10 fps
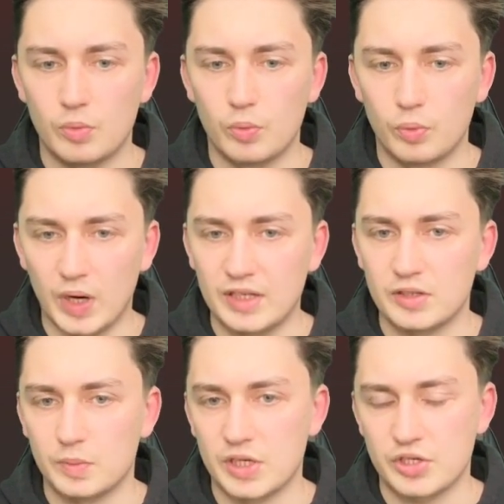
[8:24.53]

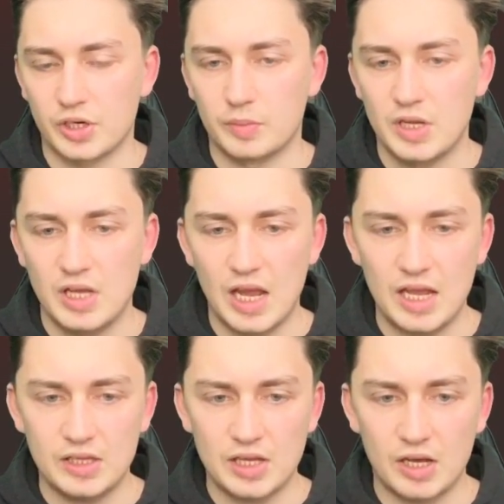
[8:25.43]
win the bishop,
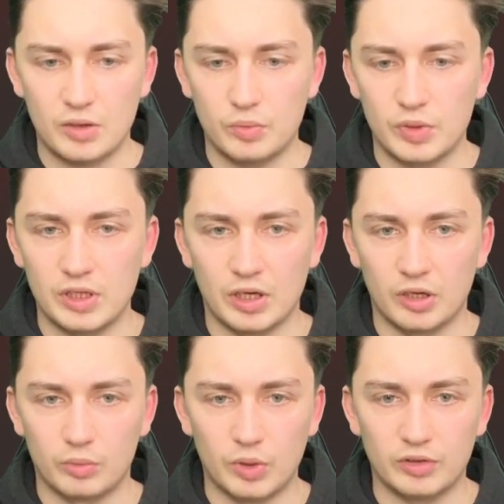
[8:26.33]
and now we
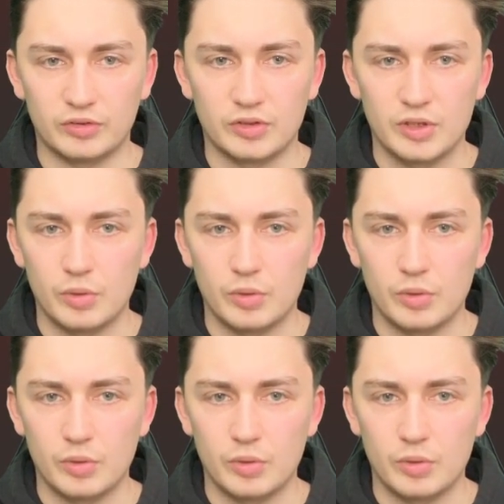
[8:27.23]
are what?